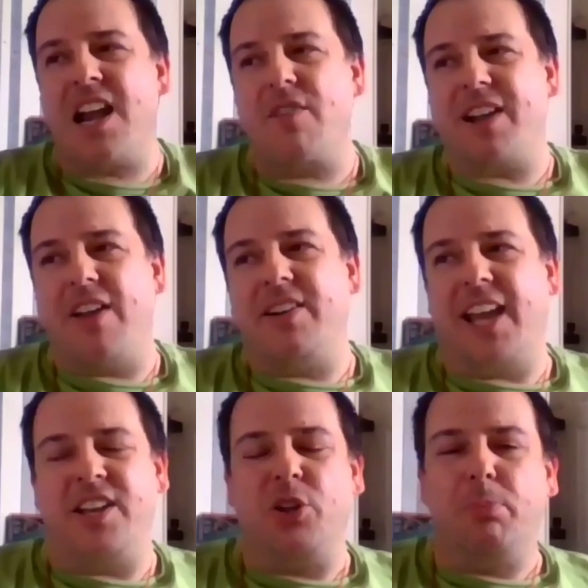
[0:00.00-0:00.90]
and every now
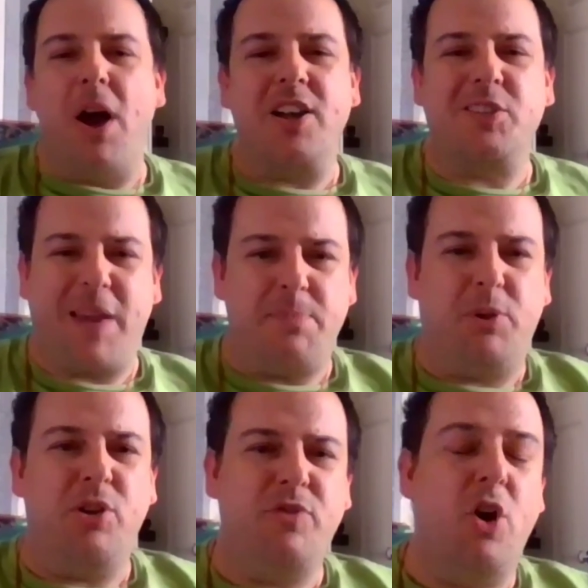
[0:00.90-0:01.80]
and again you'll pass
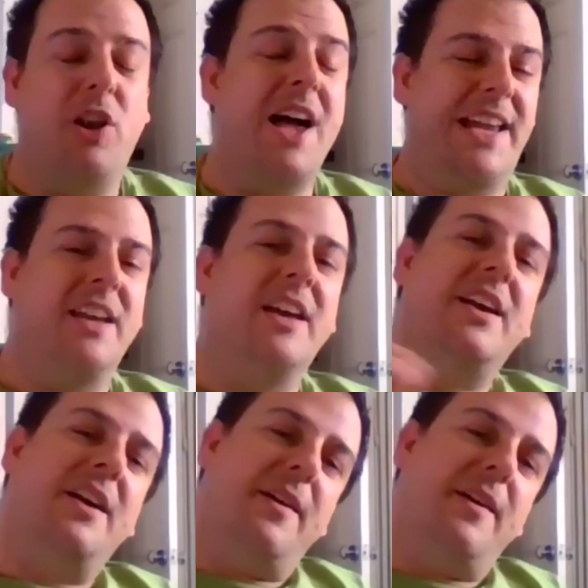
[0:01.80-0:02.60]
people who've got like